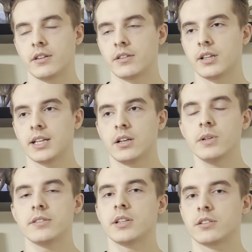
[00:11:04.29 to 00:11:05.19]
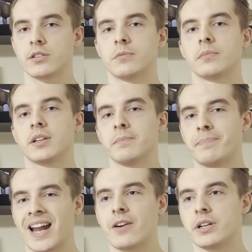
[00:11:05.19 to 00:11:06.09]
The linguistic term
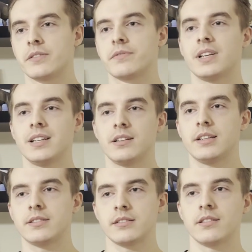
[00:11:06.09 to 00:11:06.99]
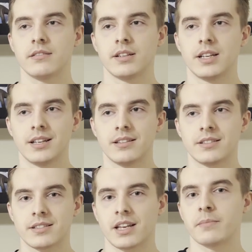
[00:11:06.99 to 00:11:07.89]
comparative isn't the
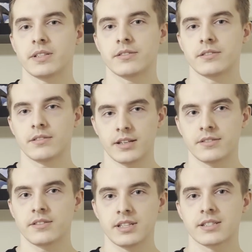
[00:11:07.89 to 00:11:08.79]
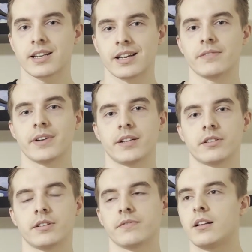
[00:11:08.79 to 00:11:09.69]
same as this kind of
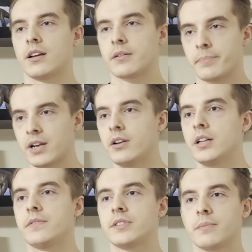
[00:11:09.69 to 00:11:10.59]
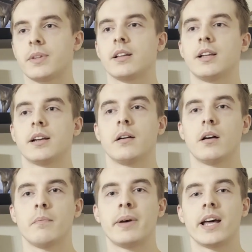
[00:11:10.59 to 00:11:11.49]
adjective. A comparative is something like
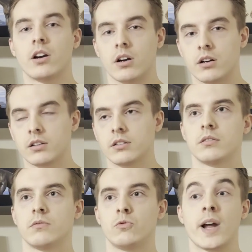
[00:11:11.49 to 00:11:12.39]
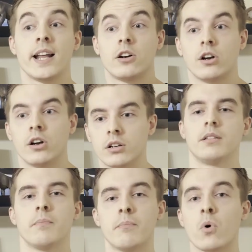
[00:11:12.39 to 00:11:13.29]
better, redder,
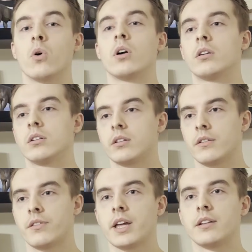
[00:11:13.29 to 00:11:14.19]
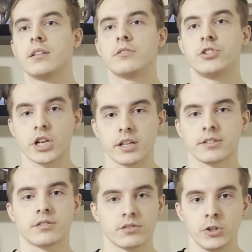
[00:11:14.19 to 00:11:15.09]
more than
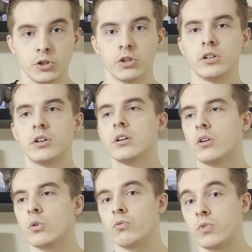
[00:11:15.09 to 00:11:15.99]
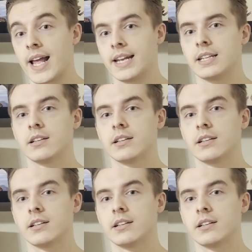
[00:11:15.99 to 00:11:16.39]
just good or red.